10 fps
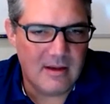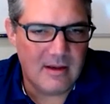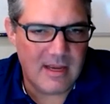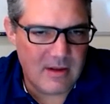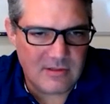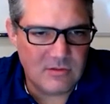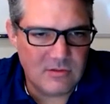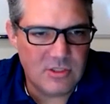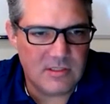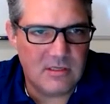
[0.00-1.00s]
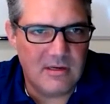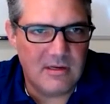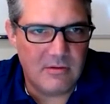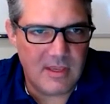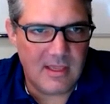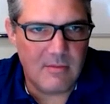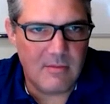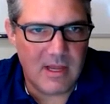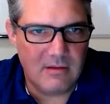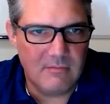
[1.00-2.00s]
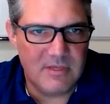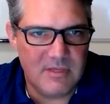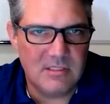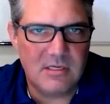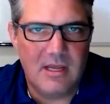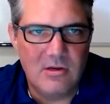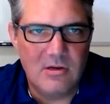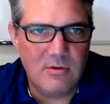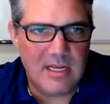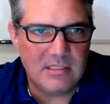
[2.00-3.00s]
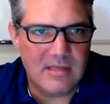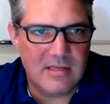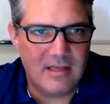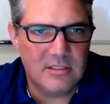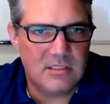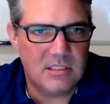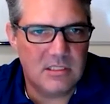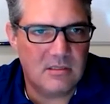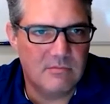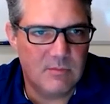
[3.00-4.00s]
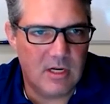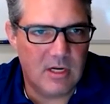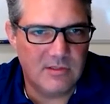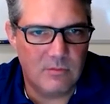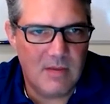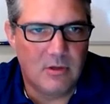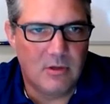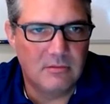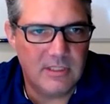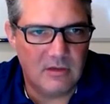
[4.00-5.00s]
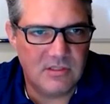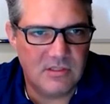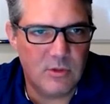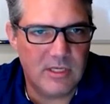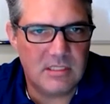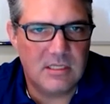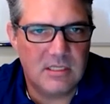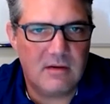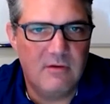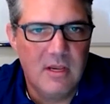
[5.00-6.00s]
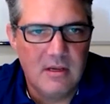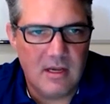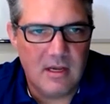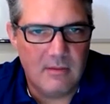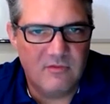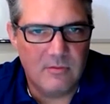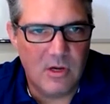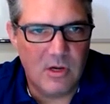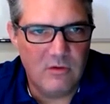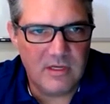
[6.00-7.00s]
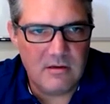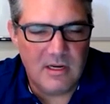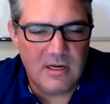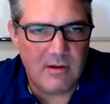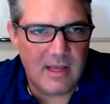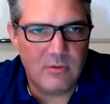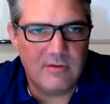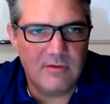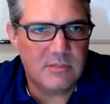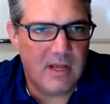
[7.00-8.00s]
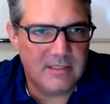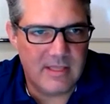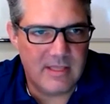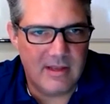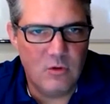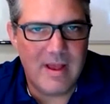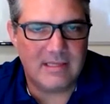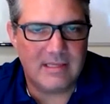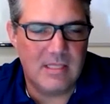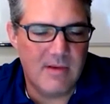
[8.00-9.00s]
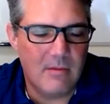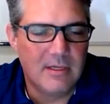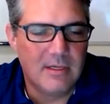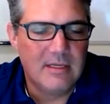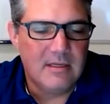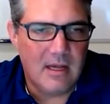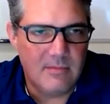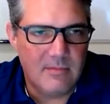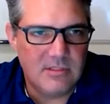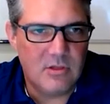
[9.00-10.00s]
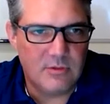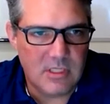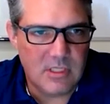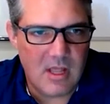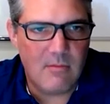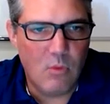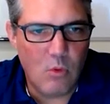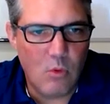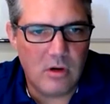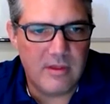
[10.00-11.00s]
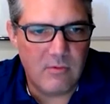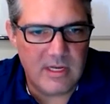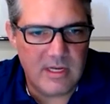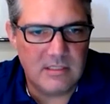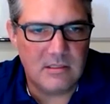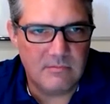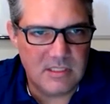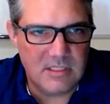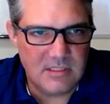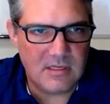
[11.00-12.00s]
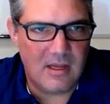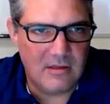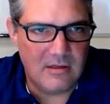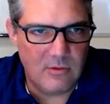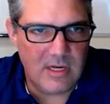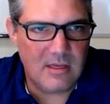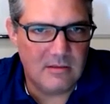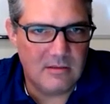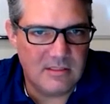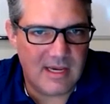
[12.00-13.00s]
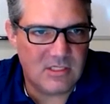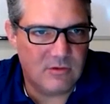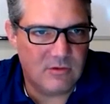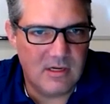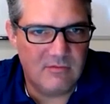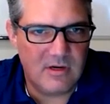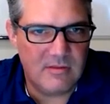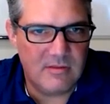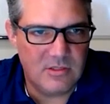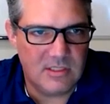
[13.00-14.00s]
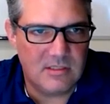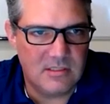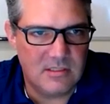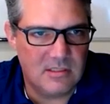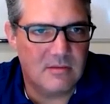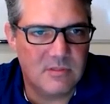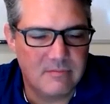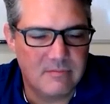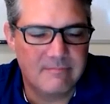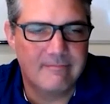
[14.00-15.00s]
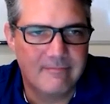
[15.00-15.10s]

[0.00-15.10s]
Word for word: Uh, and then also just, you know, thinking about business continuity is not just systems, but also people. You know, if someone gets sick um, from COVID, you know, how do we respond to that? Who backs them up? Um, and so there was a lot more that went into business continuity and disaster recovery than just the systems.